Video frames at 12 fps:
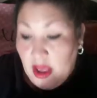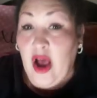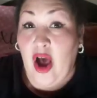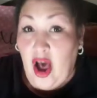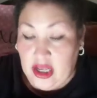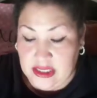
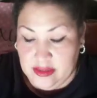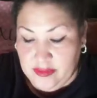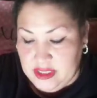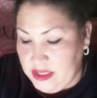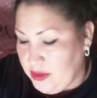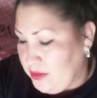awesome
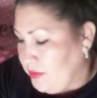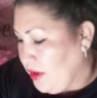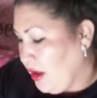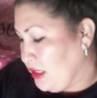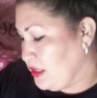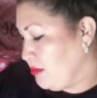deal.
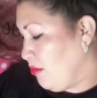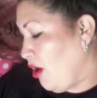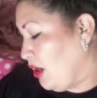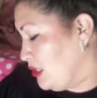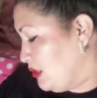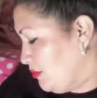Awesome,
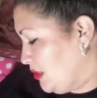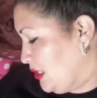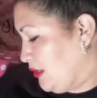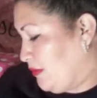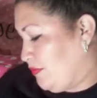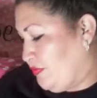awesome
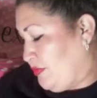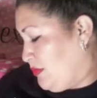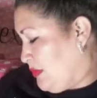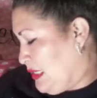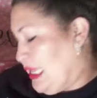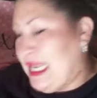deal.
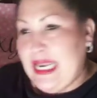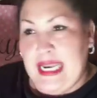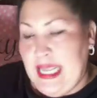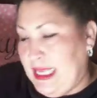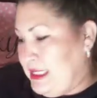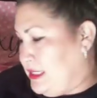
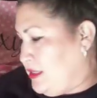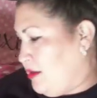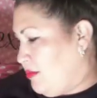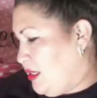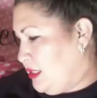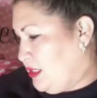Next on
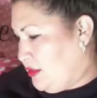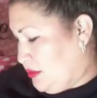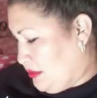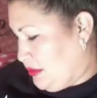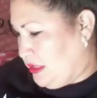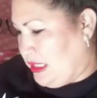my
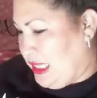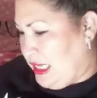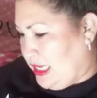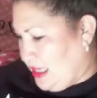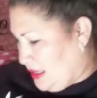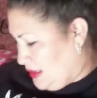little
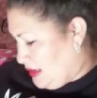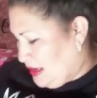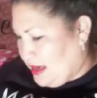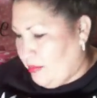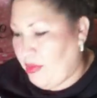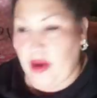thing, and
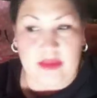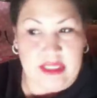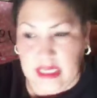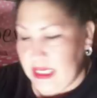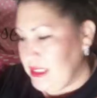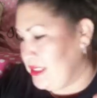I promise
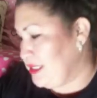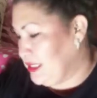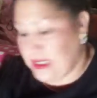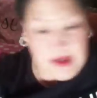I did